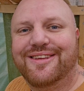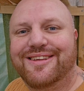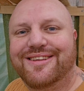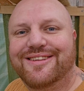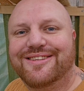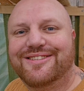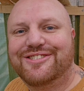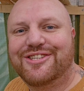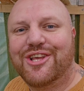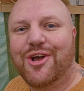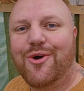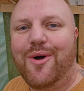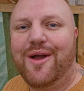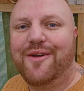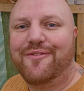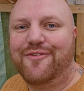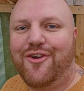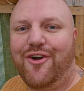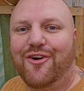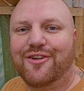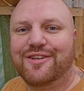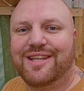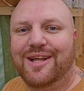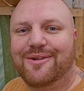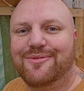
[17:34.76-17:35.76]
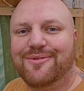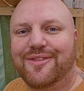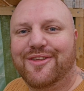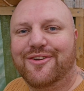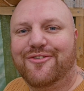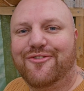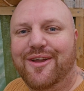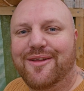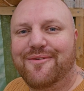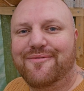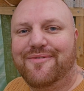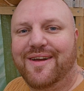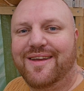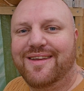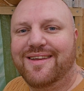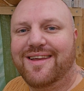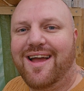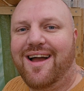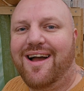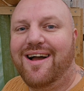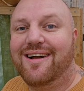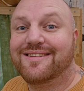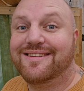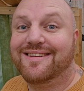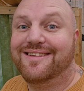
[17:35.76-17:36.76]
So I've gone down to the grapevine
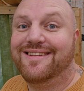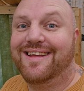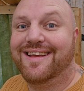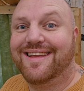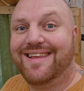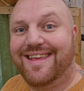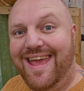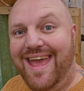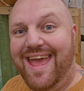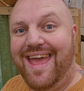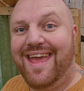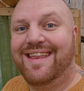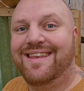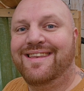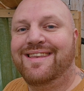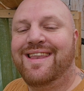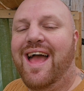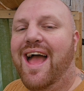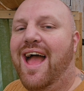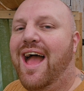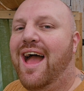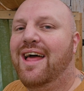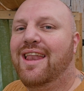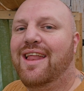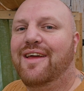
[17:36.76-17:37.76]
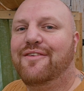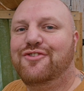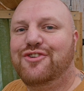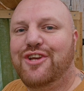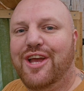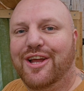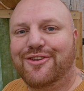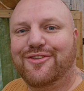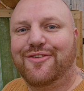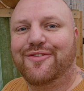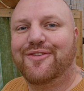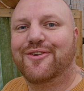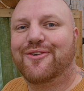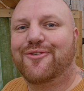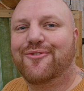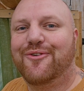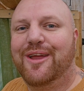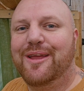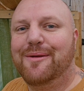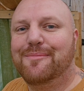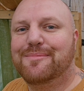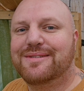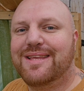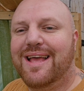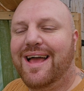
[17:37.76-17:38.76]
garden again, and I've checked on the
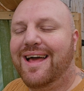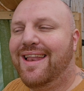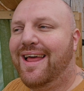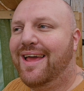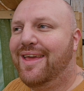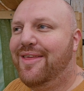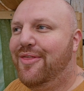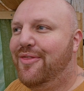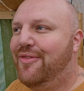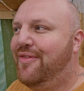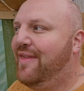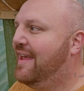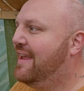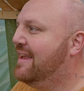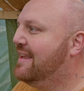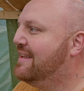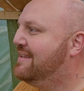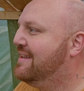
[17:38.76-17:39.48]
grapes, and I think